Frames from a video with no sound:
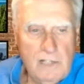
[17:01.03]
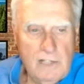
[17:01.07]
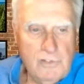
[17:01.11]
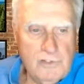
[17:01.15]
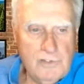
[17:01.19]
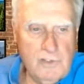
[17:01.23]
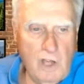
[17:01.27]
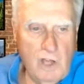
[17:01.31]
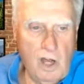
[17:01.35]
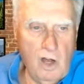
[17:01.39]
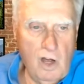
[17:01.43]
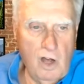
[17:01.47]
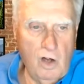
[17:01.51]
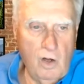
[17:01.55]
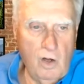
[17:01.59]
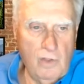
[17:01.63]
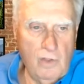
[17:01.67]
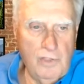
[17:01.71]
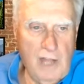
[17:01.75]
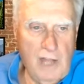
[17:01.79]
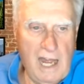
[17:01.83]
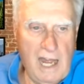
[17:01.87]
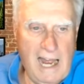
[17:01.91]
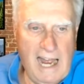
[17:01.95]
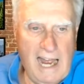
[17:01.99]
So
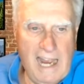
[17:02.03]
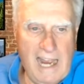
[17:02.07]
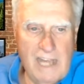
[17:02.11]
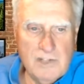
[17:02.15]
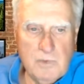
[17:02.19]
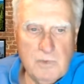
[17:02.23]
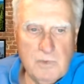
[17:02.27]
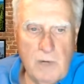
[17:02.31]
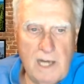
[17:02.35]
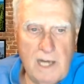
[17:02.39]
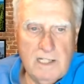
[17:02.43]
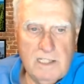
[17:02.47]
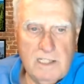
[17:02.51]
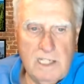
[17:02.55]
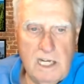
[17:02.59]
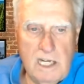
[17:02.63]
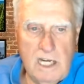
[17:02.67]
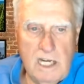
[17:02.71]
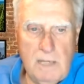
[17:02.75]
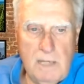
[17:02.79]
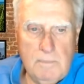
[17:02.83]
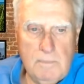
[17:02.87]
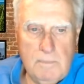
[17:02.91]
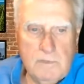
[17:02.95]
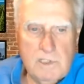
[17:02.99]
the highest-ranked
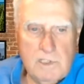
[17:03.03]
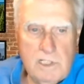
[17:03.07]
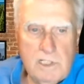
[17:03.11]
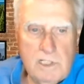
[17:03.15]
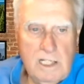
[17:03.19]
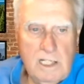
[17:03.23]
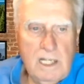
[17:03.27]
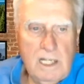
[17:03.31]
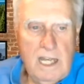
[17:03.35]
teams